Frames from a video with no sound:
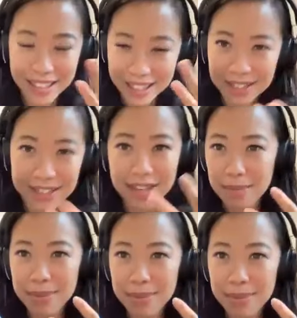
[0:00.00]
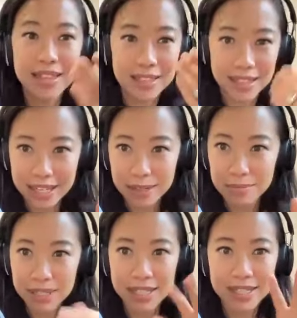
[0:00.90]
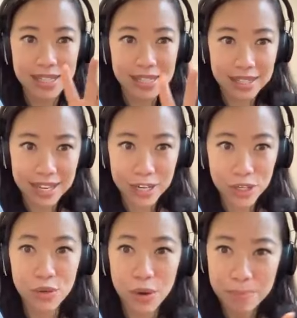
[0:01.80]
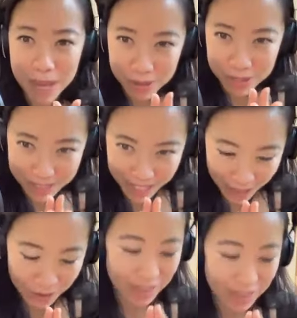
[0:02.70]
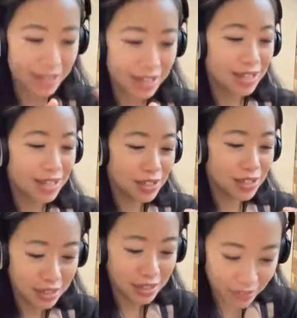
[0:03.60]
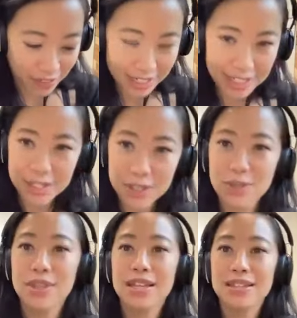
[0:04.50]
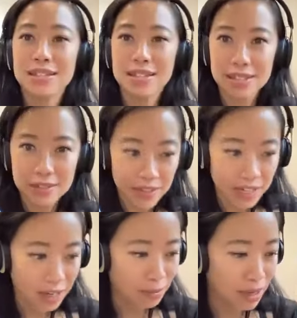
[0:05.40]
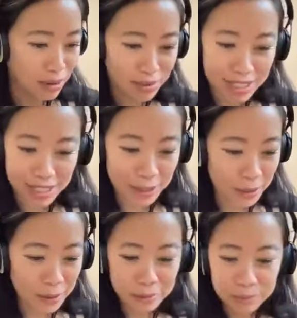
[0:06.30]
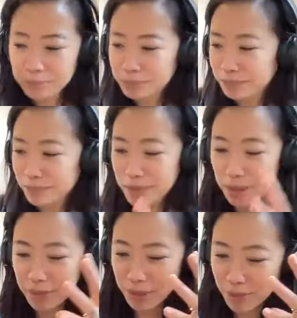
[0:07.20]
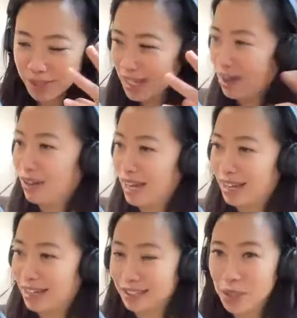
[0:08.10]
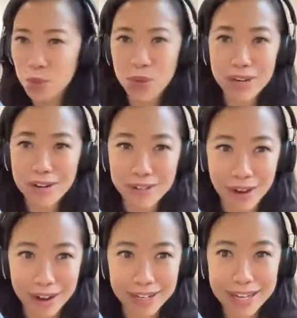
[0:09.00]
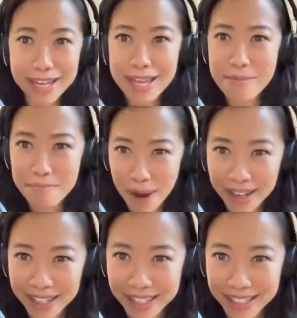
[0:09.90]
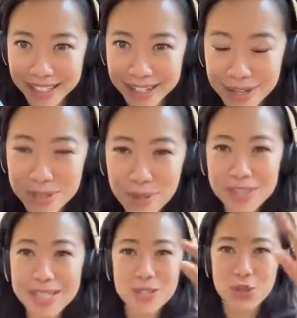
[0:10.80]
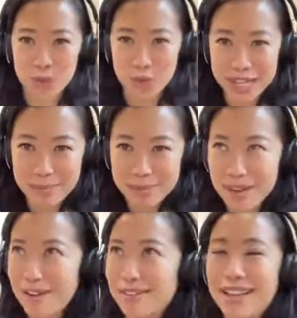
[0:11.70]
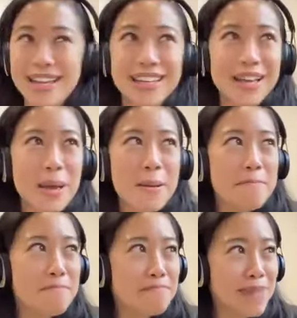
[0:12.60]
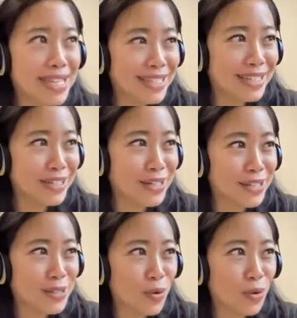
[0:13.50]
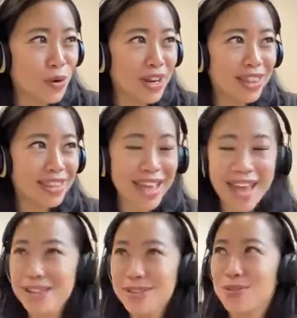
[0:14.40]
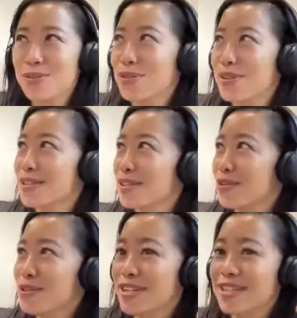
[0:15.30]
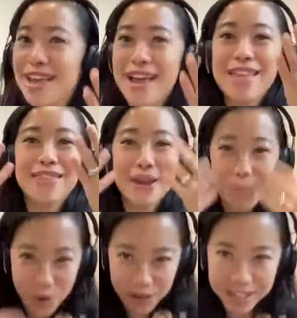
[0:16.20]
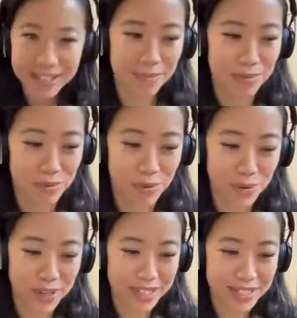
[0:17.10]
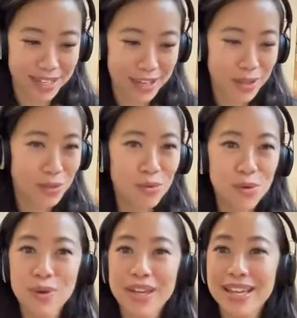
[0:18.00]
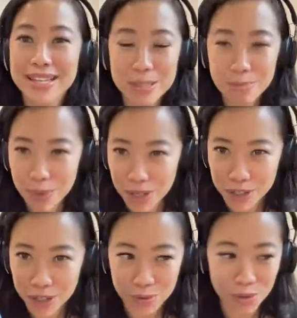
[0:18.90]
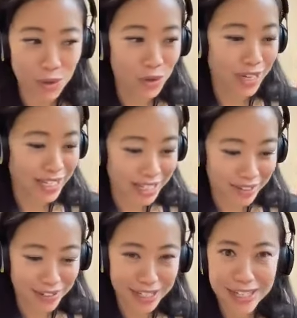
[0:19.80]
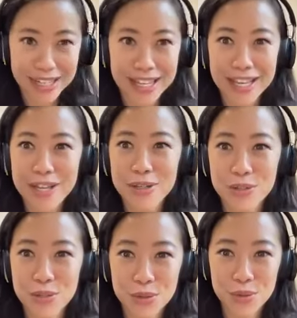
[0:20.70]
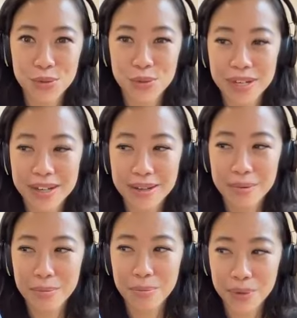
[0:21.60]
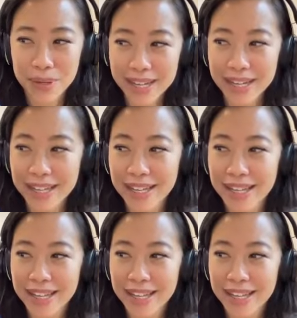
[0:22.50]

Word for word: like namaste the light in me sees the light this in you or bows down to the divinity in you that's in the divinity in me i'm just but it was like oh yeah we are god embodied so these dreams are like messages or the answers or the solutions that want to come through us through expression, yes. through creativity to bring